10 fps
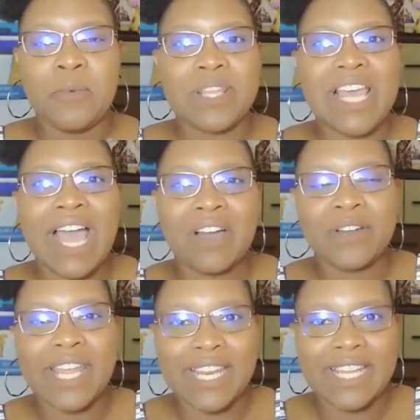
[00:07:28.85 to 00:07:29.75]

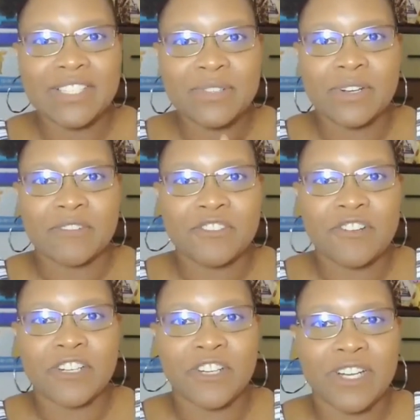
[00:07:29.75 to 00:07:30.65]
without any sort of
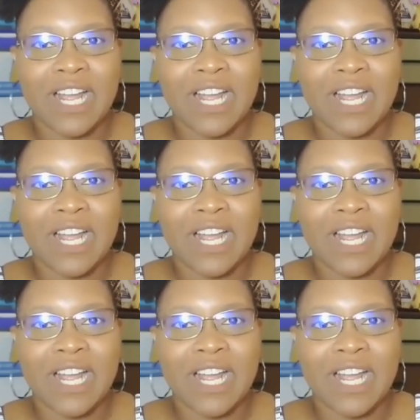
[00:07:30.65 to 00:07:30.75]
structured